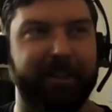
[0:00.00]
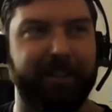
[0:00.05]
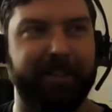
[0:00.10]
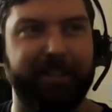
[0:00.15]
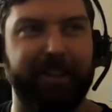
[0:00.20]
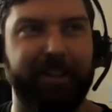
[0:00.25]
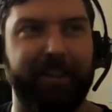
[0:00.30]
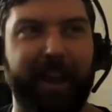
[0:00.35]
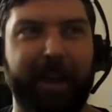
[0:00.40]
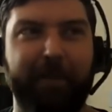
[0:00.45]

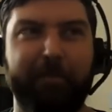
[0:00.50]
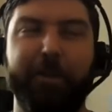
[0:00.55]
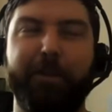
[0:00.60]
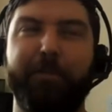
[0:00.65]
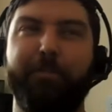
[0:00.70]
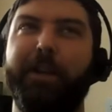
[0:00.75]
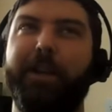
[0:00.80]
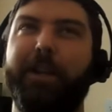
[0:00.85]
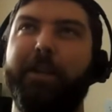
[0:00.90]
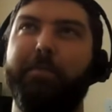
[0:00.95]
necessarily have
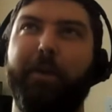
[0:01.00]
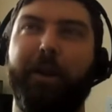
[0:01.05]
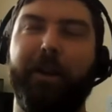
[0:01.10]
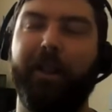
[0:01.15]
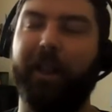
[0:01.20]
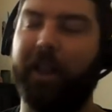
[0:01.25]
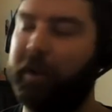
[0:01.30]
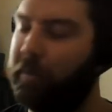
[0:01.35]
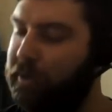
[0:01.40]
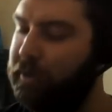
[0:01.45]
much meaning but
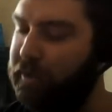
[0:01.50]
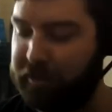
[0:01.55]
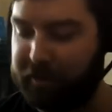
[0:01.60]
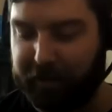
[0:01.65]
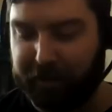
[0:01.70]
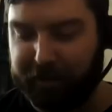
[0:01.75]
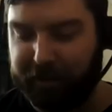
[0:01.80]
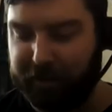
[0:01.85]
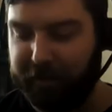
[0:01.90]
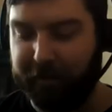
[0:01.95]
like when you
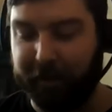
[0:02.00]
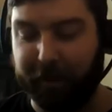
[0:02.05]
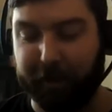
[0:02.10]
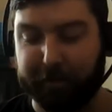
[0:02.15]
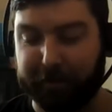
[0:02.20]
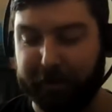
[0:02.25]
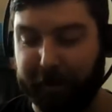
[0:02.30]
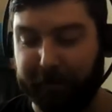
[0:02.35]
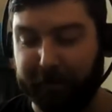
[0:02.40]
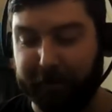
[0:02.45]
start to
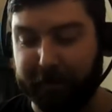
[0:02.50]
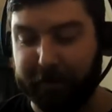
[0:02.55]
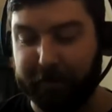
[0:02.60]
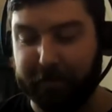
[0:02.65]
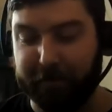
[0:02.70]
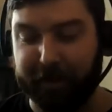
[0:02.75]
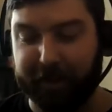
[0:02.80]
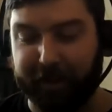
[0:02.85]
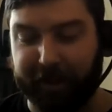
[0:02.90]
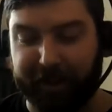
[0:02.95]
develop software and you
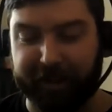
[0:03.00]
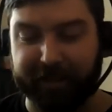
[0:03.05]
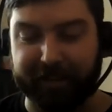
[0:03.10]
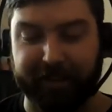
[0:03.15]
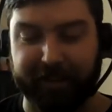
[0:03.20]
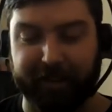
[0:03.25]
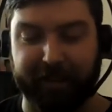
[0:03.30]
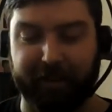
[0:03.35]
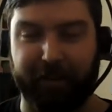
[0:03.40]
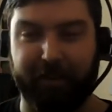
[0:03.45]
realize like